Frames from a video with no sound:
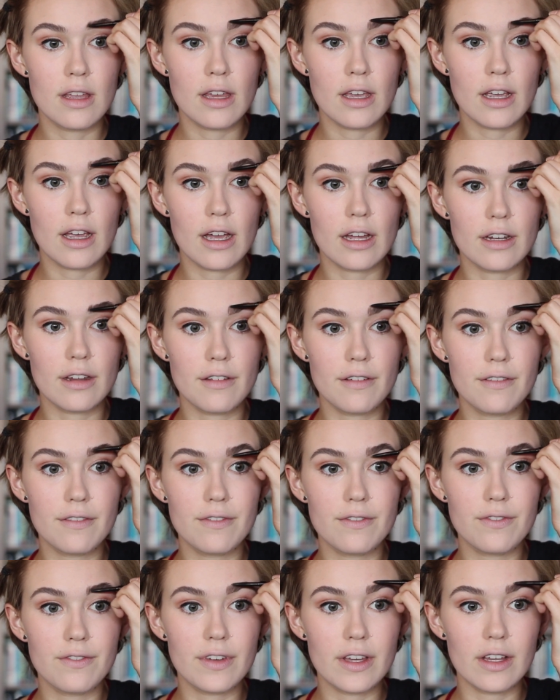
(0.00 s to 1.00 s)
and kind of
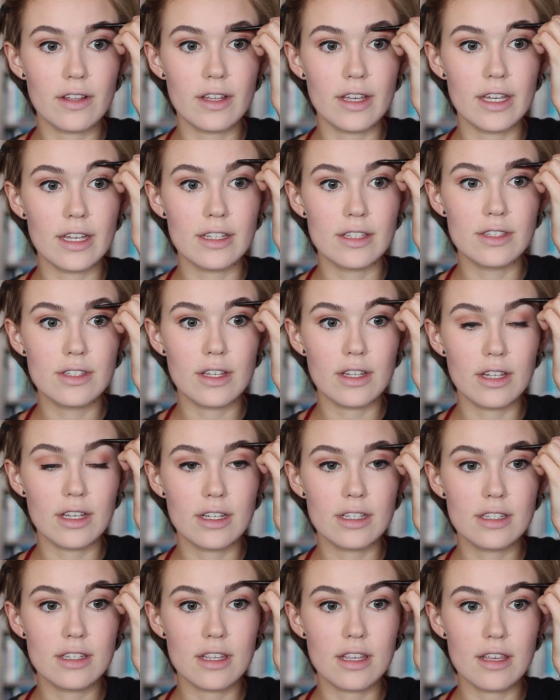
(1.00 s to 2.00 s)
fill in so it
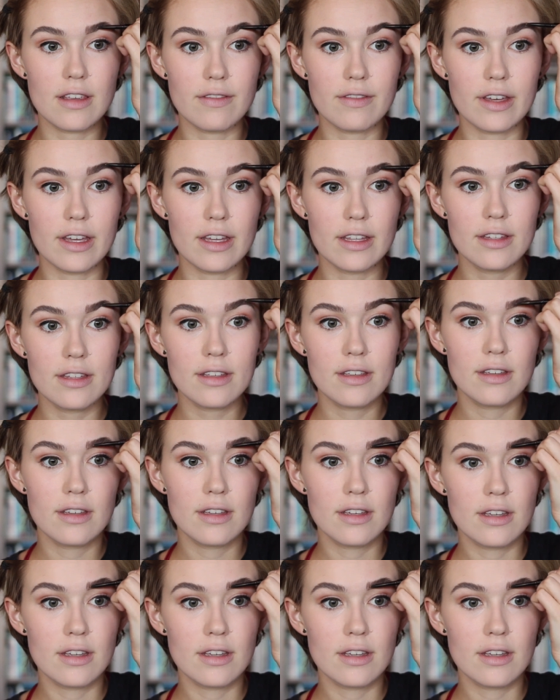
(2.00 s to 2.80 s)
looks even.